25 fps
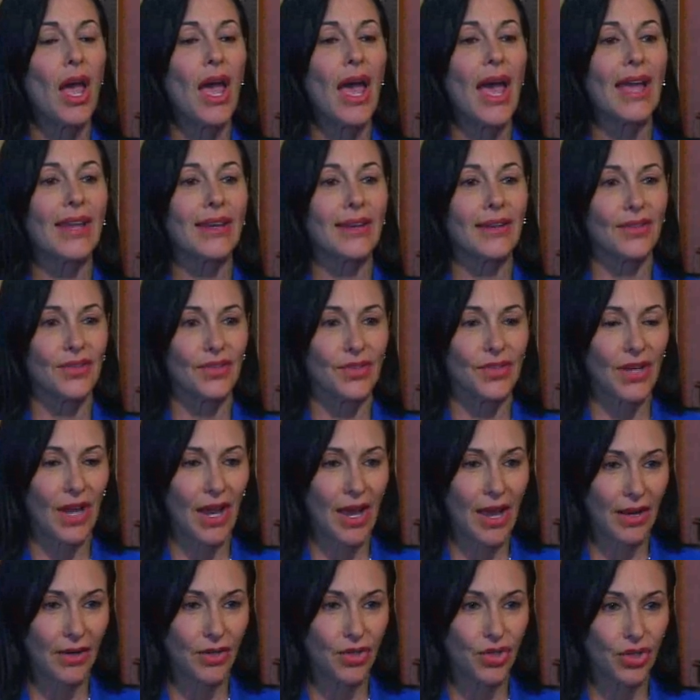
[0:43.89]
and a
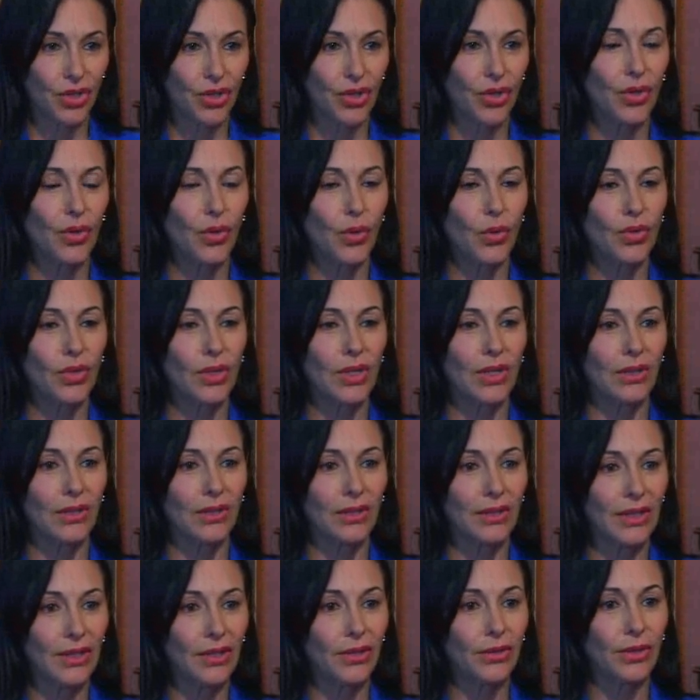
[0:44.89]
doctor who
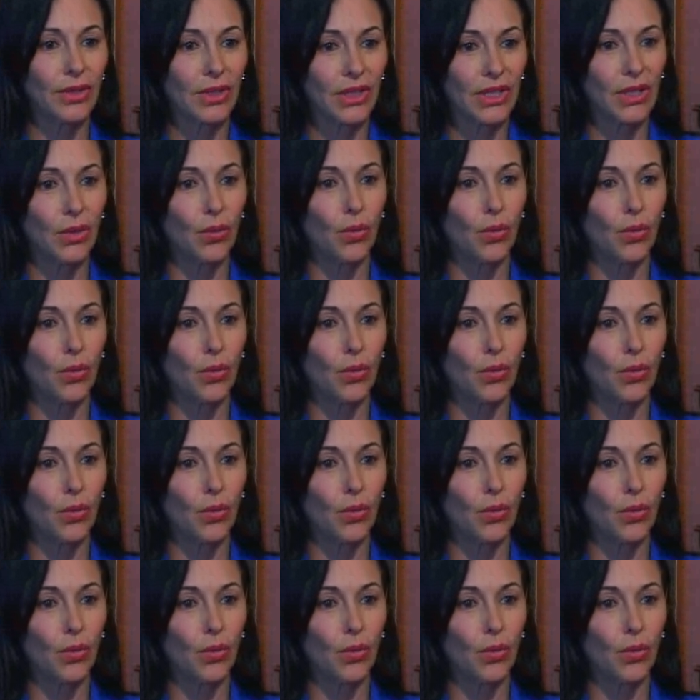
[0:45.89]
literally